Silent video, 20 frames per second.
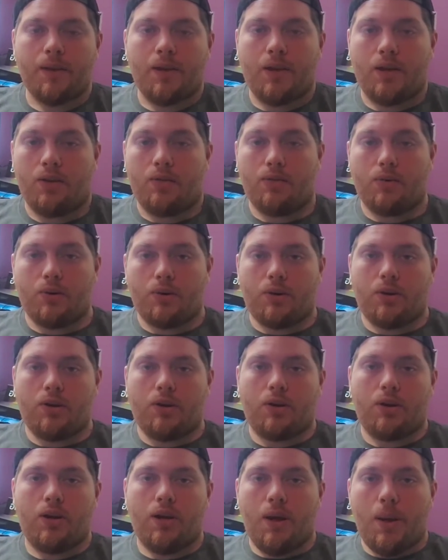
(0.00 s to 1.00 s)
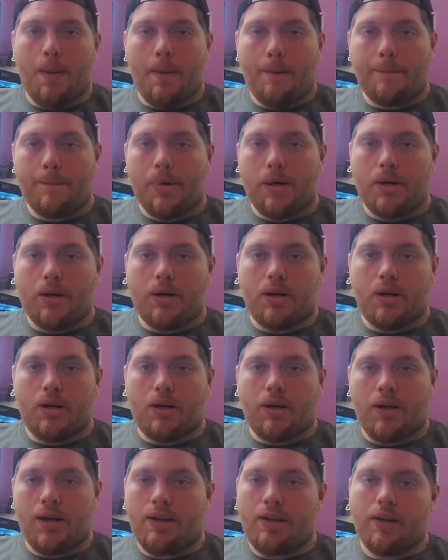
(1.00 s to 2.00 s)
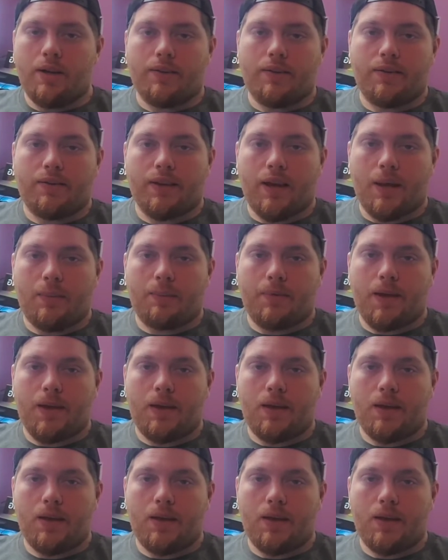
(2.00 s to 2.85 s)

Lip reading: he's really good. But he does the same thing.